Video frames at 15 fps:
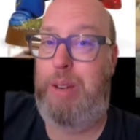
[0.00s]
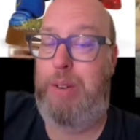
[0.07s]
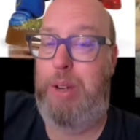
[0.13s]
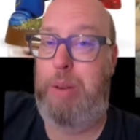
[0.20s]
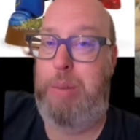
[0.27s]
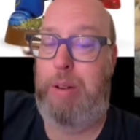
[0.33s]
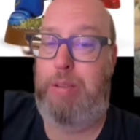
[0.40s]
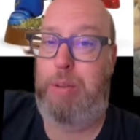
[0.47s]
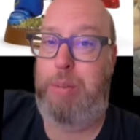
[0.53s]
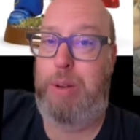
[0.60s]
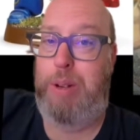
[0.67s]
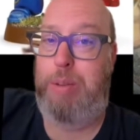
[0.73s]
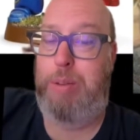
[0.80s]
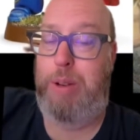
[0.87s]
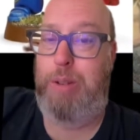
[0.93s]
you go back through
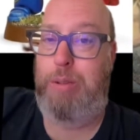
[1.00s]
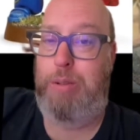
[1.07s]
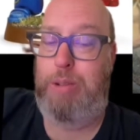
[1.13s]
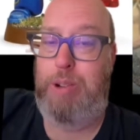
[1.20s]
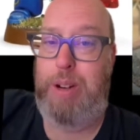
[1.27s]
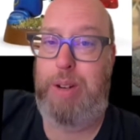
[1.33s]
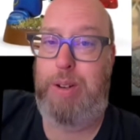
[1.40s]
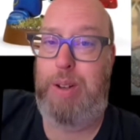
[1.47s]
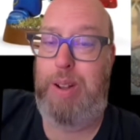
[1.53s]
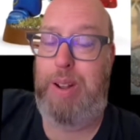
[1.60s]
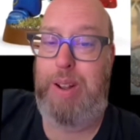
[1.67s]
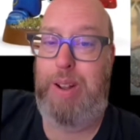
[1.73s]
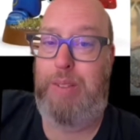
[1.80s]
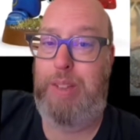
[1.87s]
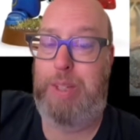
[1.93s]
my grid,
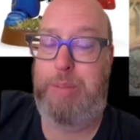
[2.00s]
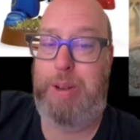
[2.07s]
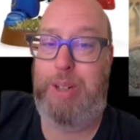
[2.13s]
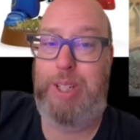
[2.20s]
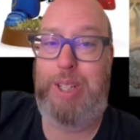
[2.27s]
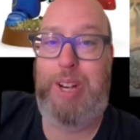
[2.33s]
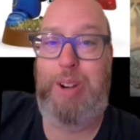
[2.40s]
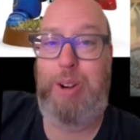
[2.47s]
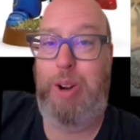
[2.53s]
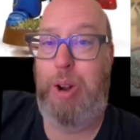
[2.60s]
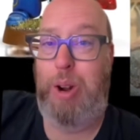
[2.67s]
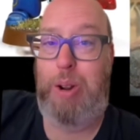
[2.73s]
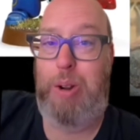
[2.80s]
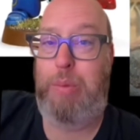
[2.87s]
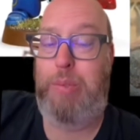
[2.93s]
there's a Marneus Calgar
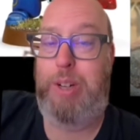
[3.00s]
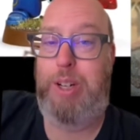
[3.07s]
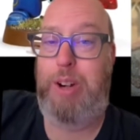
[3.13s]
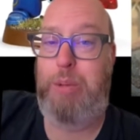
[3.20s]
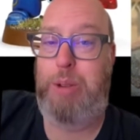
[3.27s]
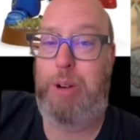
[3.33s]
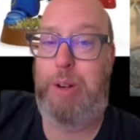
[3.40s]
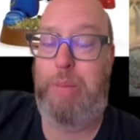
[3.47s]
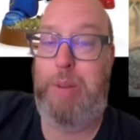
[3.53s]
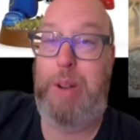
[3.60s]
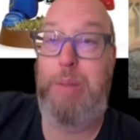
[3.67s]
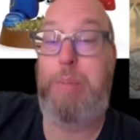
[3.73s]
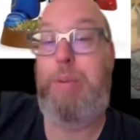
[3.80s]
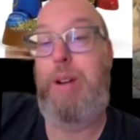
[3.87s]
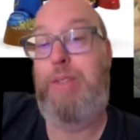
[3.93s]
Glow Up video where I compare
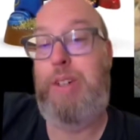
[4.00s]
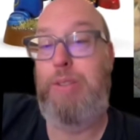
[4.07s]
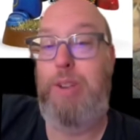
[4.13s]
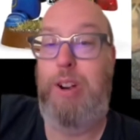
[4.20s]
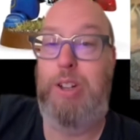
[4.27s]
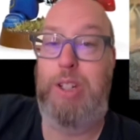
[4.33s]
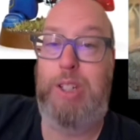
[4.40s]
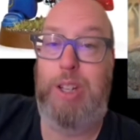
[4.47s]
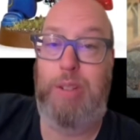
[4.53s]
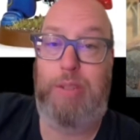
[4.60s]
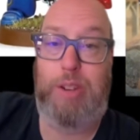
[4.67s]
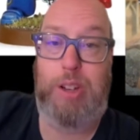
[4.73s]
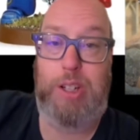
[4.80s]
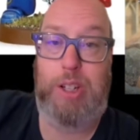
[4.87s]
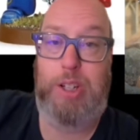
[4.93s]
the previous version to the
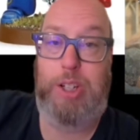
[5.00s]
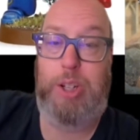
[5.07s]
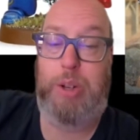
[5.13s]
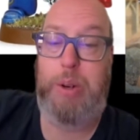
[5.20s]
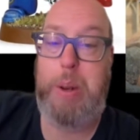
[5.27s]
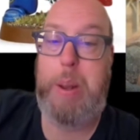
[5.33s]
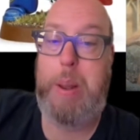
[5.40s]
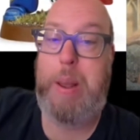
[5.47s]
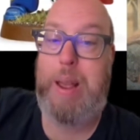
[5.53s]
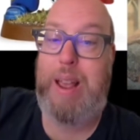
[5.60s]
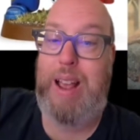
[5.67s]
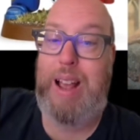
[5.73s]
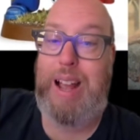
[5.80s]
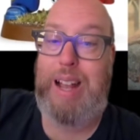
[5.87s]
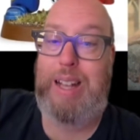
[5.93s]
first edition.
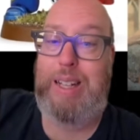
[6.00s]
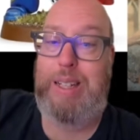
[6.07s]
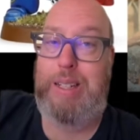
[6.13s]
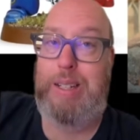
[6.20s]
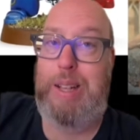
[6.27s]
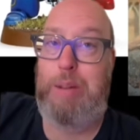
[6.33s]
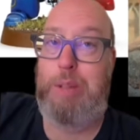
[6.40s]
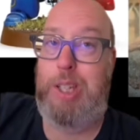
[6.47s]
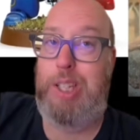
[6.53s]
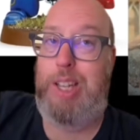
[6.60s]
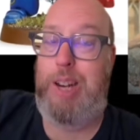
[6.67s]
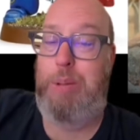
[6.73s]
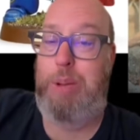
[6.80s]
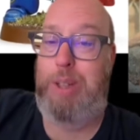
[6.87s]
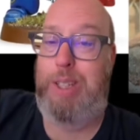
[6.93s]
And that was the
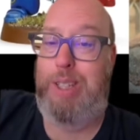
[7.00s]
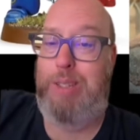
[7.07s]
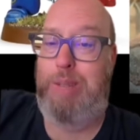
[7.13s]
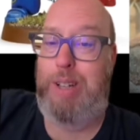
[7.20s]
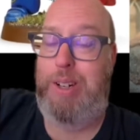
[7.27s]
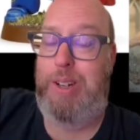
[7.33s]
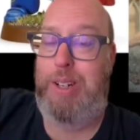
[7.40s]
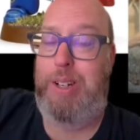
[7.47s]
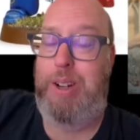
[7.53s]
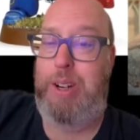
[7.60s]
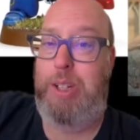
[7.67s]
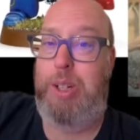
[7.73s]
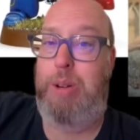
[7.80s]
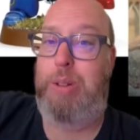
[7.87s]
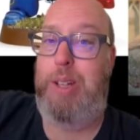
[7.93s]
sitting one, and I kind
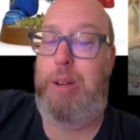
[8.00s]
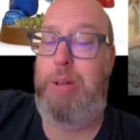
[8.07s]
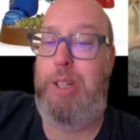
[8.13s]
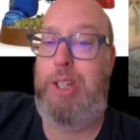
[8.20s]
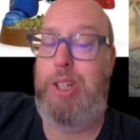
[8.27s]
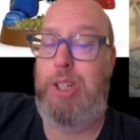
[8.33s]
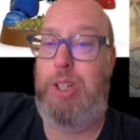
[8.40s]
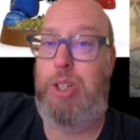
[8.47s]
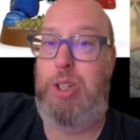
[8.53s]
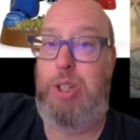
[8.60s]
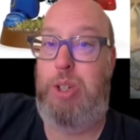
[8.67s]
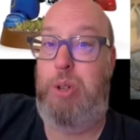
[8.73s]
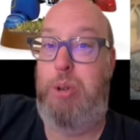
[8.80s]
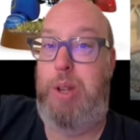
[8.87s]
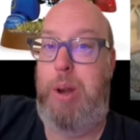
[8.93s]
of joked that he just
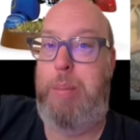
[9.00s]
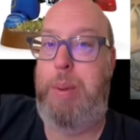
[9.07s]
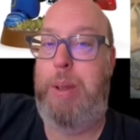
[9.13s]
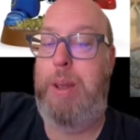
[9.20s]
stood up.